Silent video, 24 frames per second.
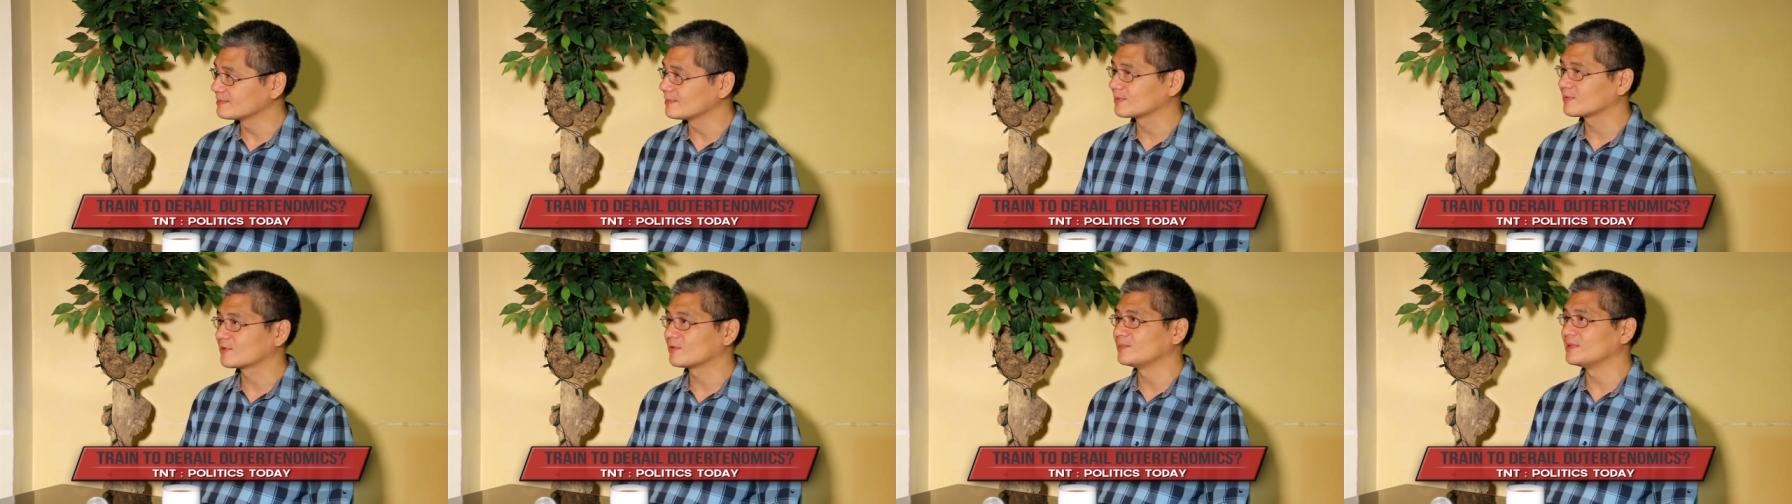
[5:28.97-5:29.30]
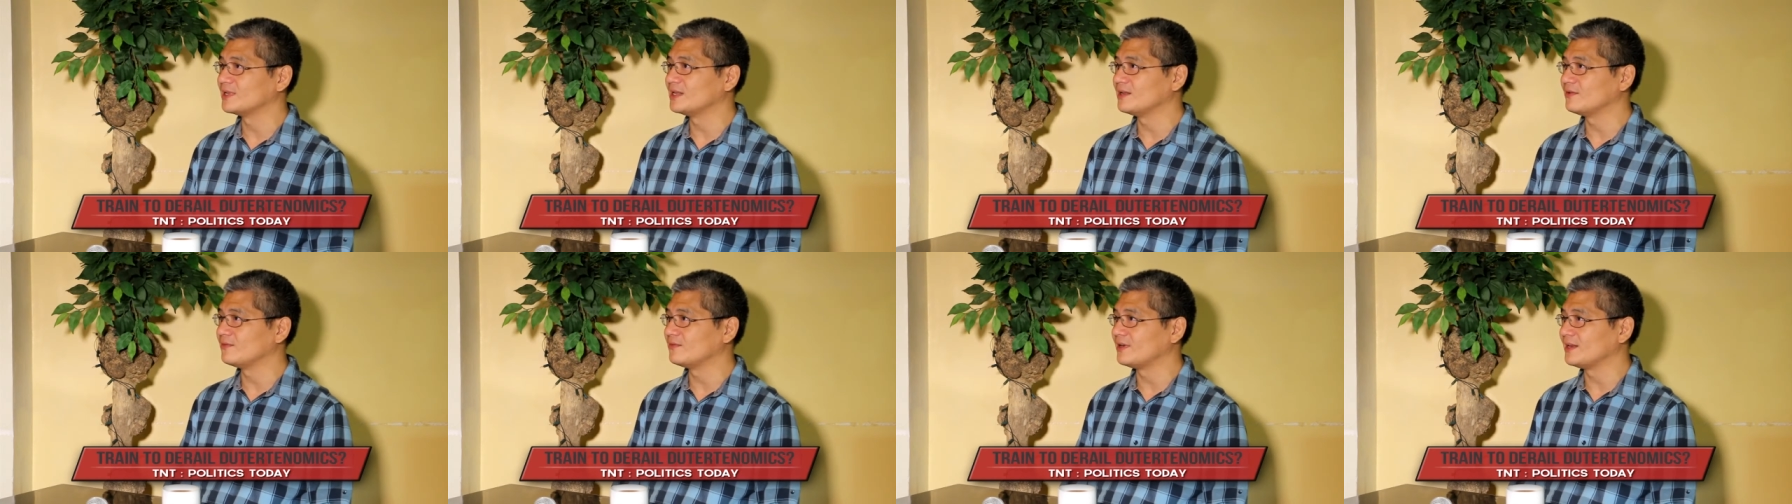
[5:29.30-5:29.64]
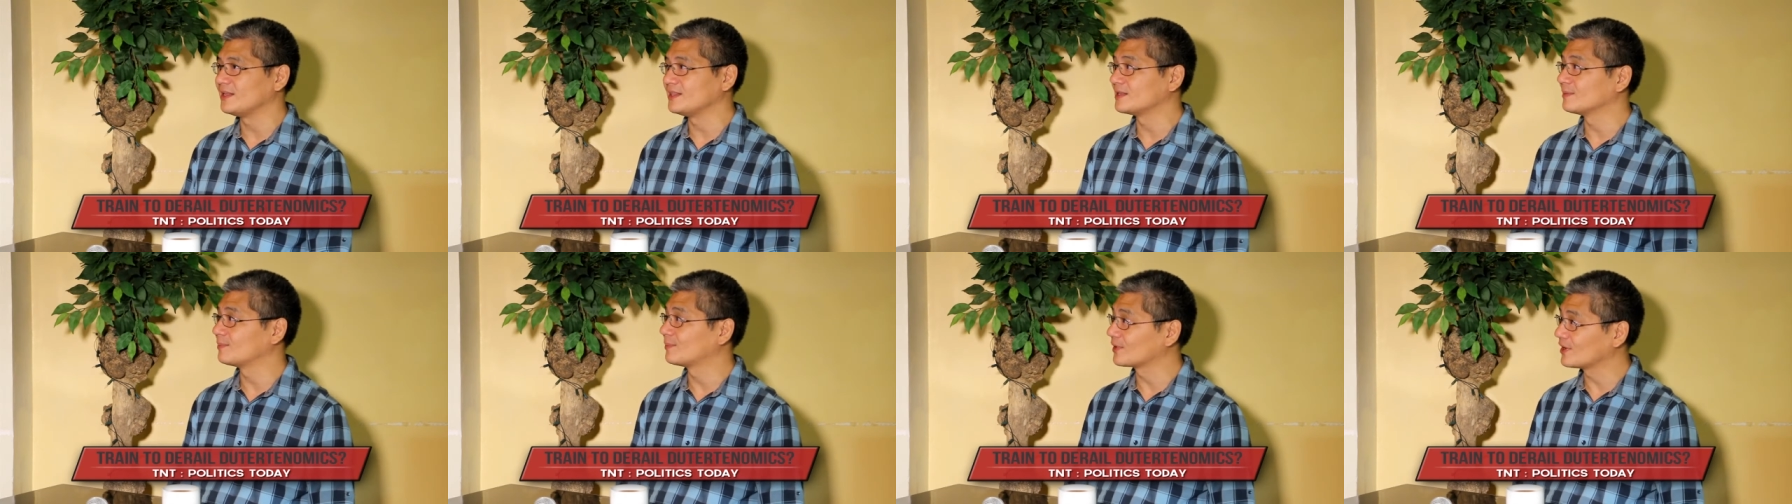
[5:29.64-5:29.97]
but from
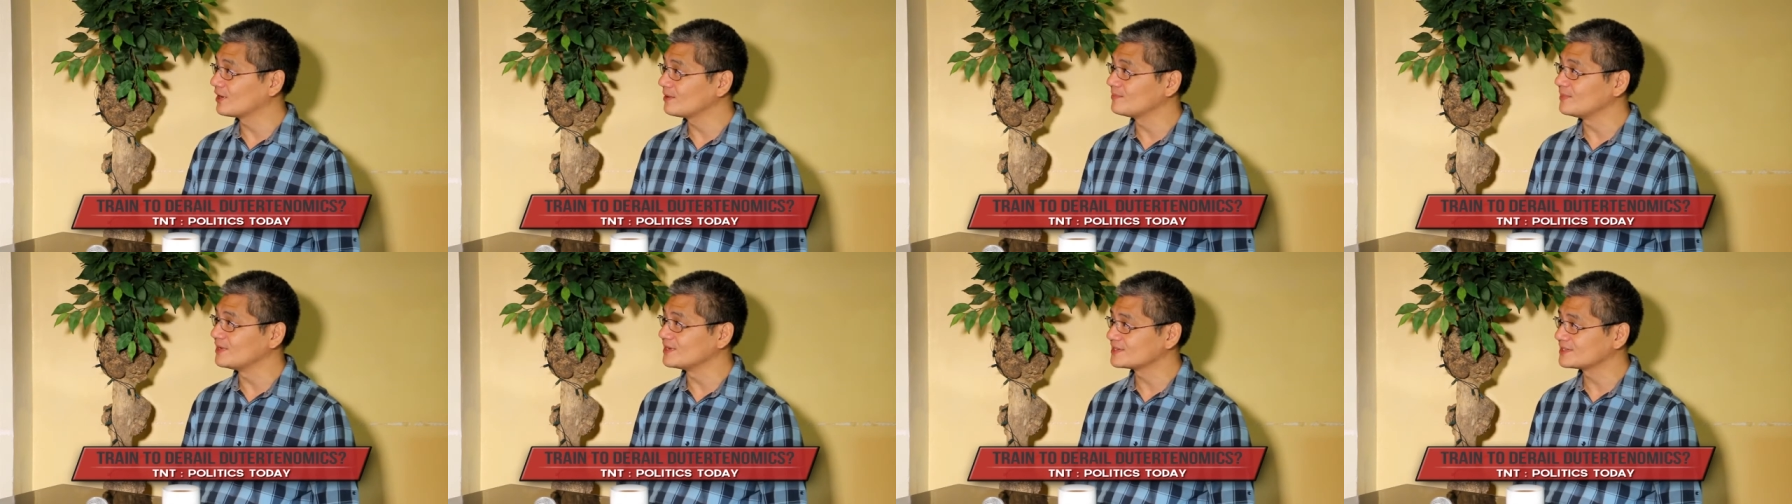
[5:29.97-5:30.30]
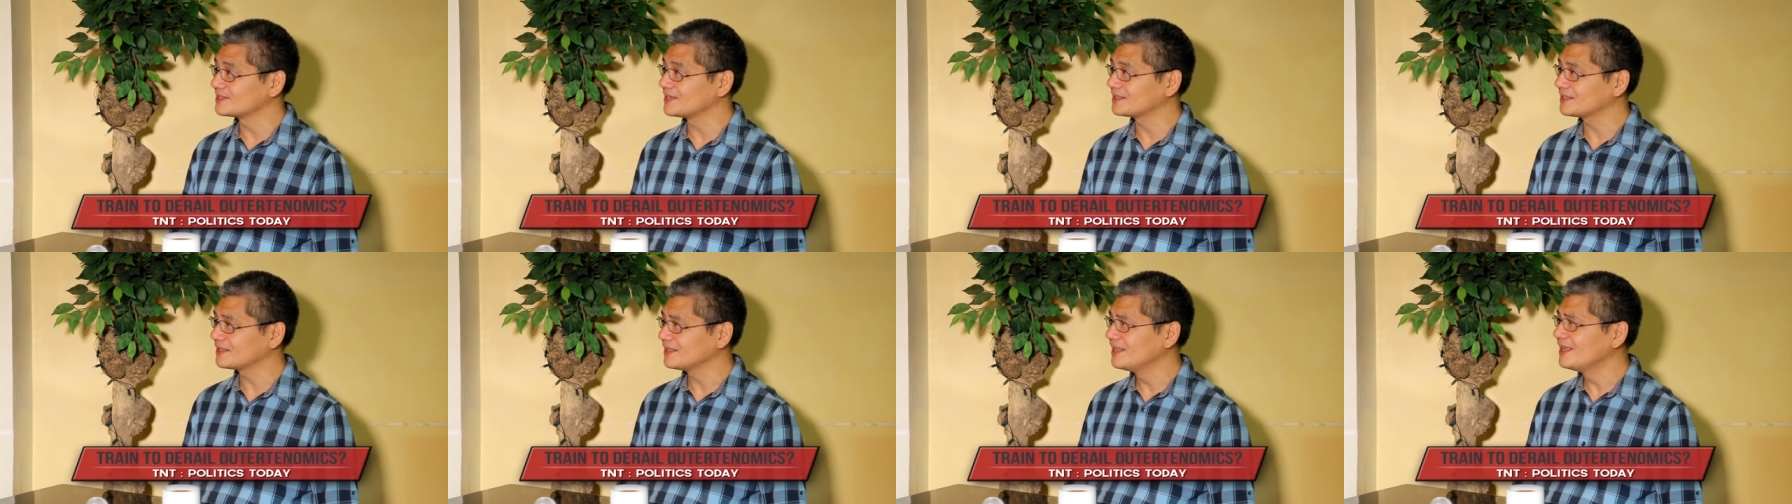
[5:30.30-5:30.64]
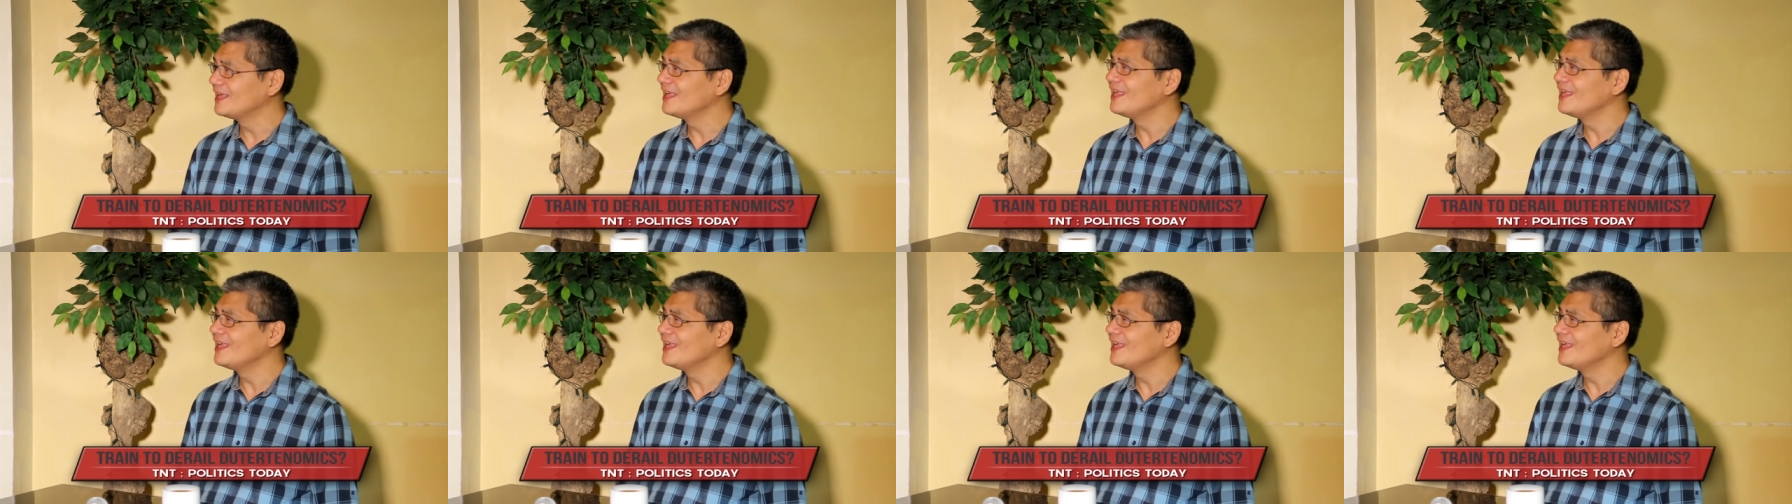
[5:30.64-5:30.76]
delivering the promise that